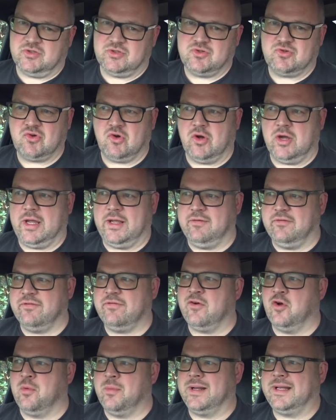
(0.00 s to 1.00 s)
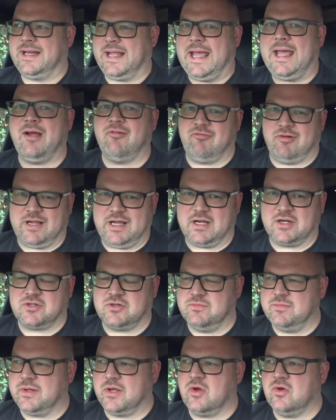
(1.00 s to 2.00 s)
to try and film and get a
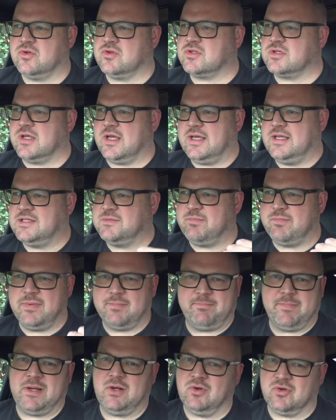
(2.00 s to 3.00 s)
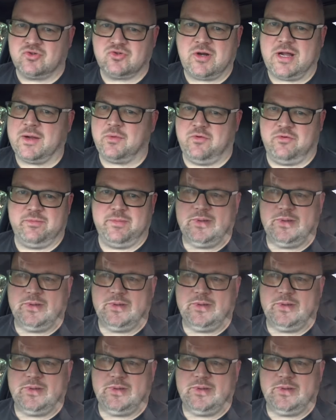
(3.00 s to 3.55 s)
reaction because he's been on track with